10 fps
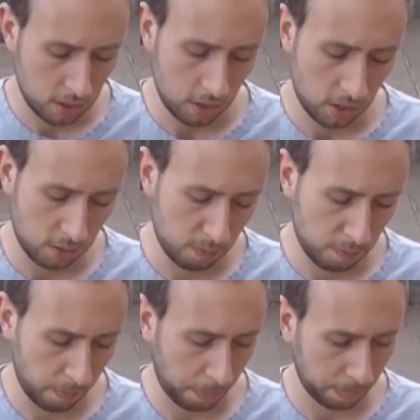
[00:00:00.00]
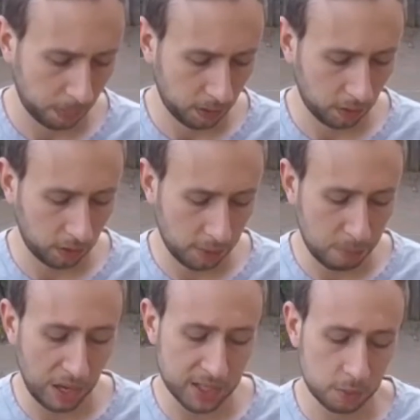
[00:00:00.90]
I
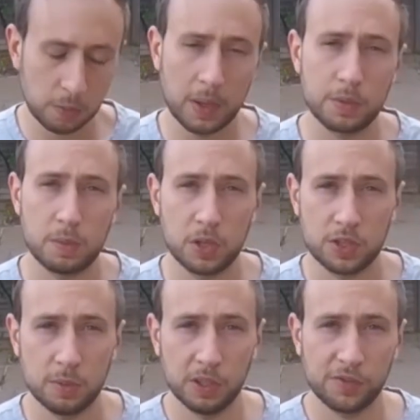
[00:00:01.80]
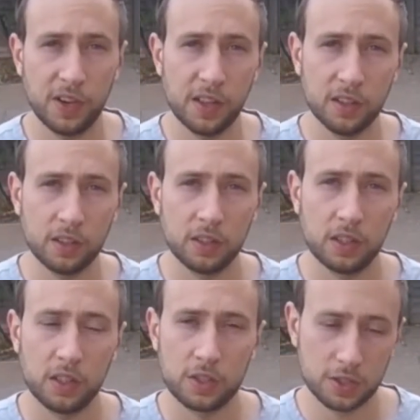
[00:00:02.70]
personally wouldn't be able to push too much further.
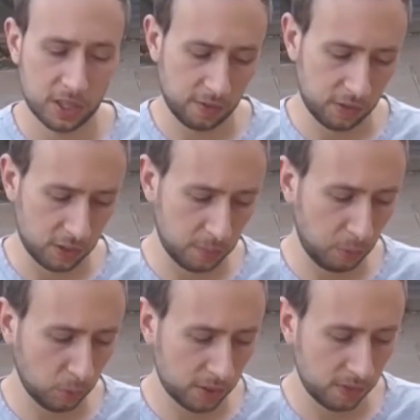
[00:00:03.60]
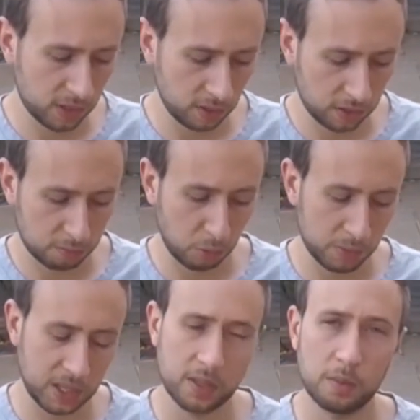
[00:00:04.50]
Just given the supportiveness, I'd
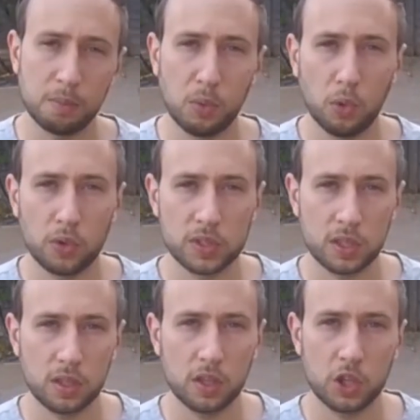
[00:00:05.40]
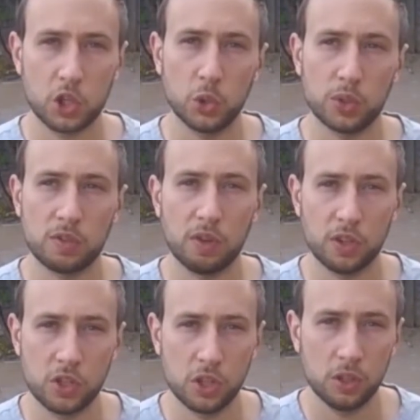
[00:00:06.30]
probably keep them more as a shorter
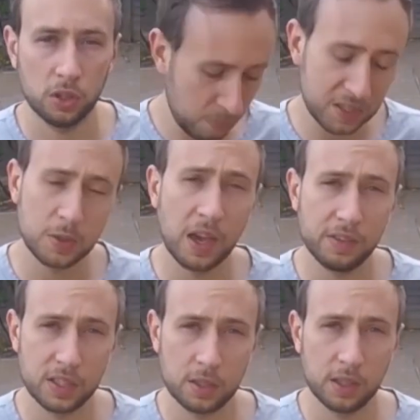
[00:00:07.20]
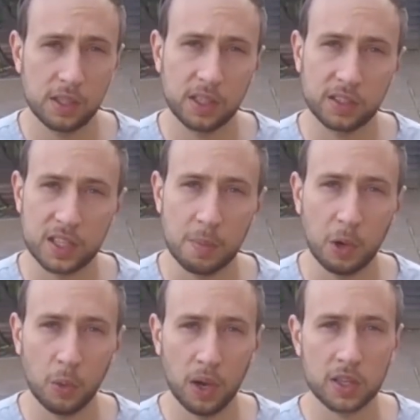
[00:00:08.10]
run shoe. A bit too heavy to do anything
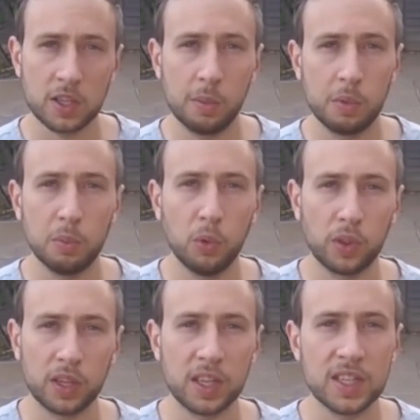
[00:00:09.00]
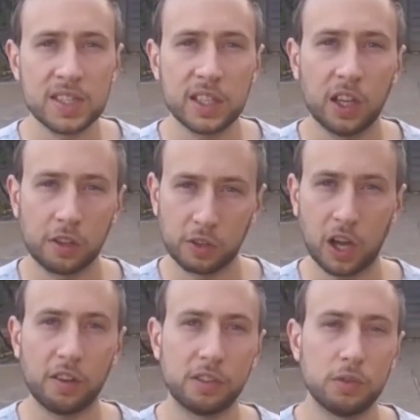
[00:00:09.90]
tempo work, so it'd be more the easy kind of
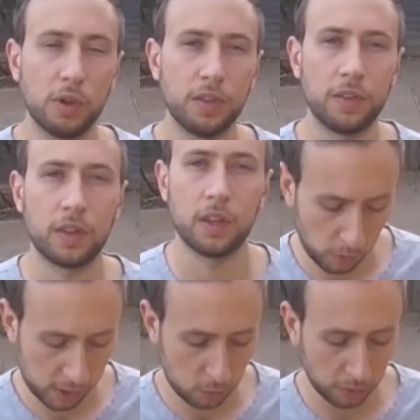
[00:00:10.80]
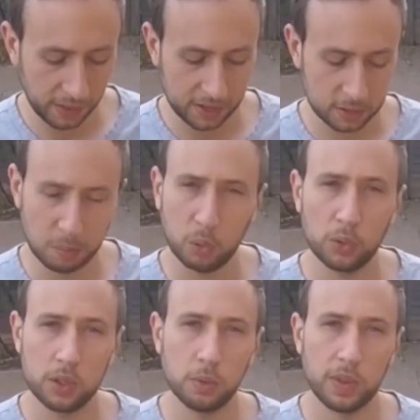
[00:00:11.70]
recovery runs where you want that support
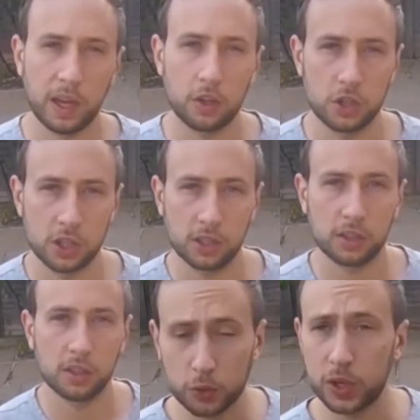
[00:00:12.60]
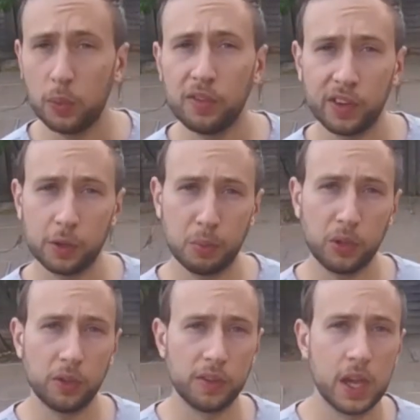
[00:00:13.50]
and you want that cushioning. Also, one final
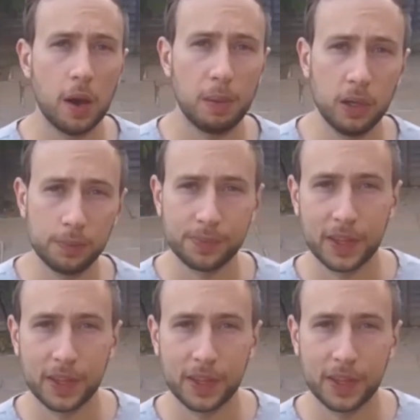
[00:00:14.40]
point on the upper.